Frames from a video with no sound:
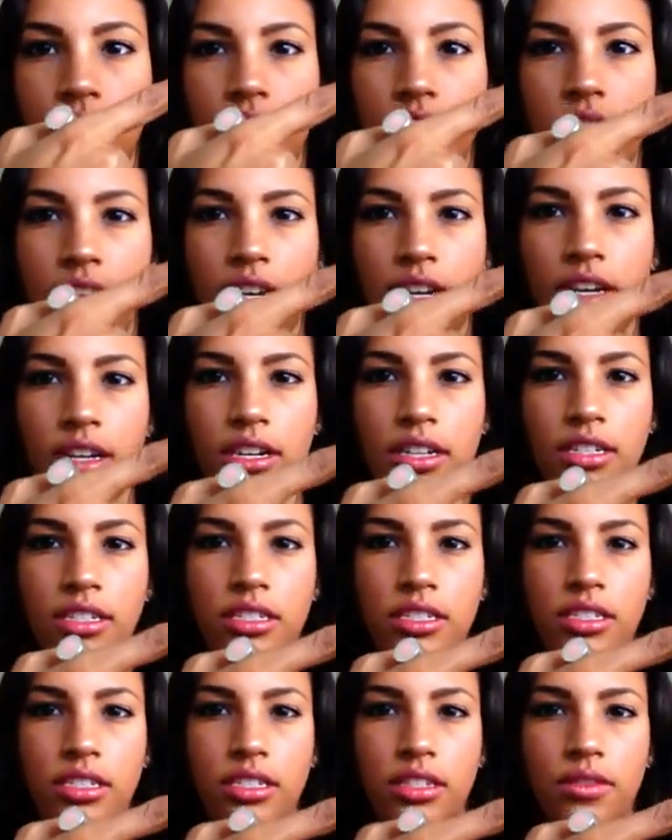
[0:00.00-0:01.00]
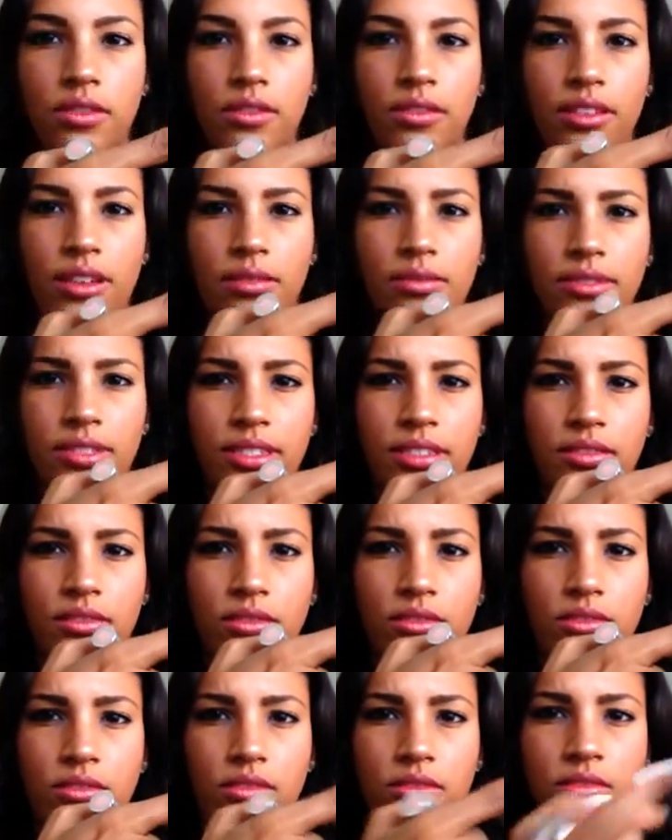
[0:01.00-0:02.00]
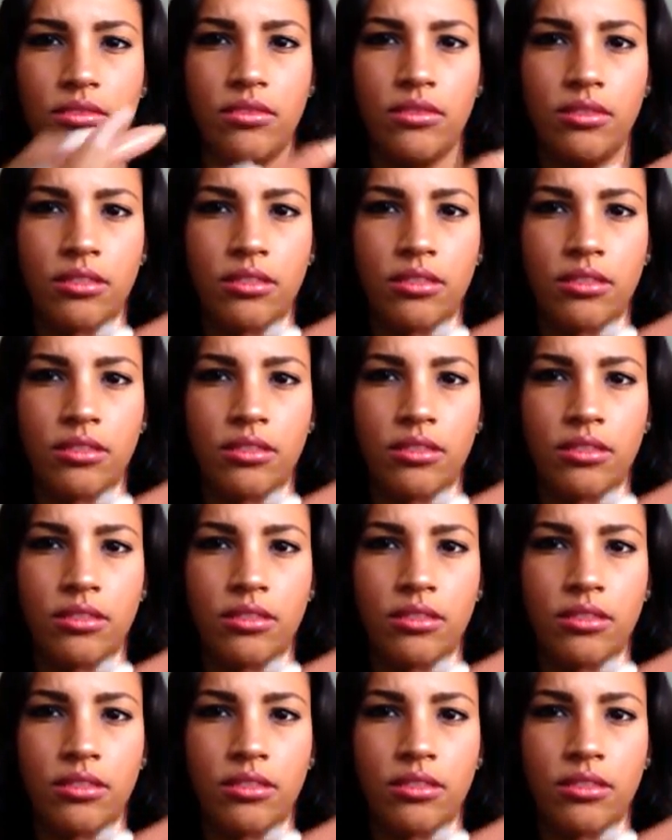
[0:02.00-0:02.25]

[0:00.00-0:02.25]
There. So that one's a little